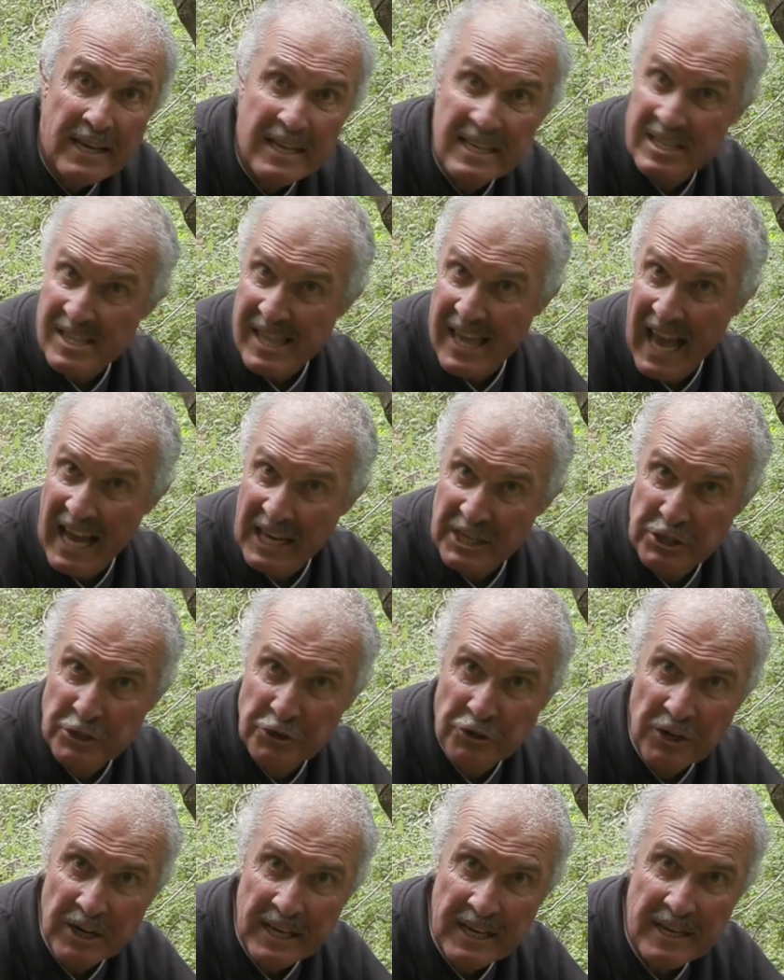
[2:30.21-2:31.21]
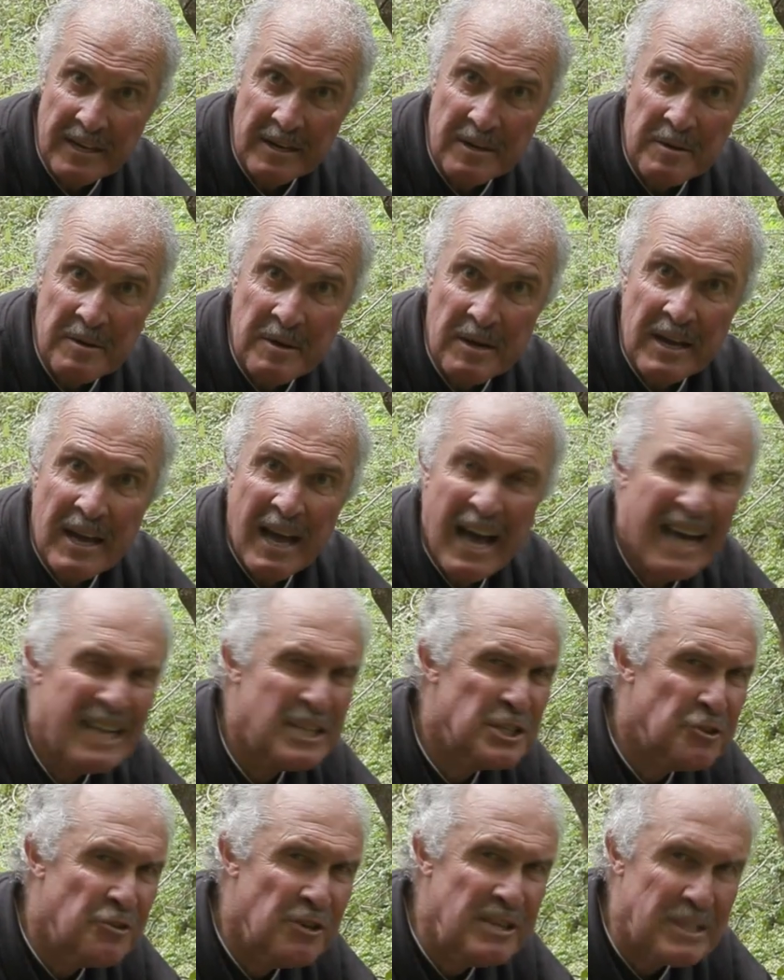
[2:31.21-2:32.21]
is the ash tree.
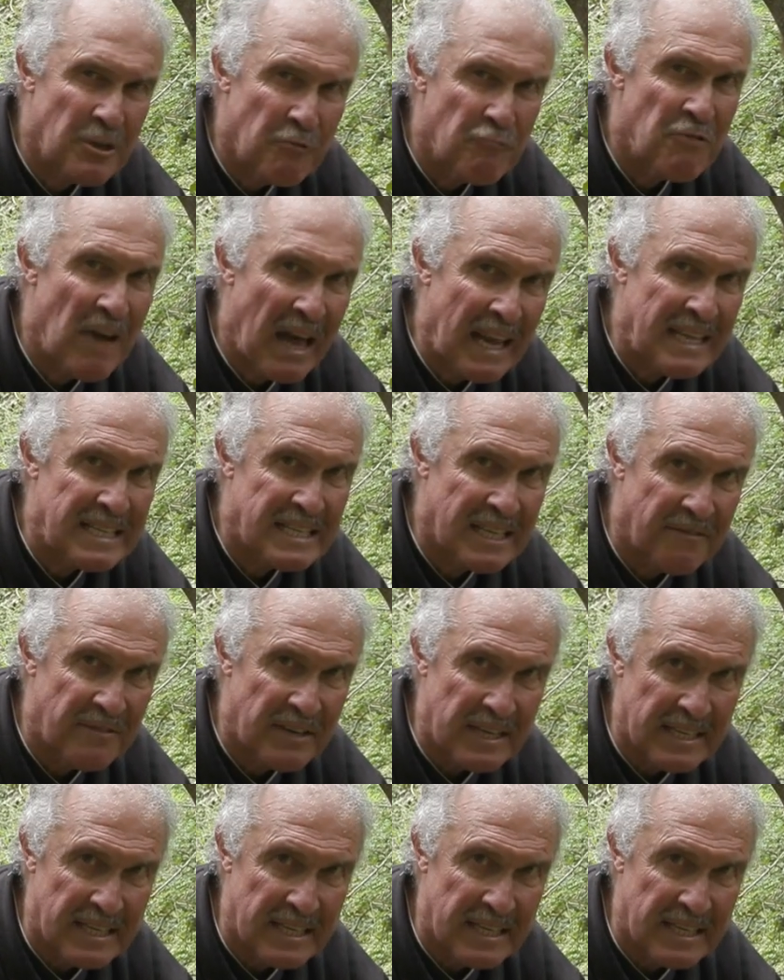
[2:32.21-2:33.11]
Ash trees are relatively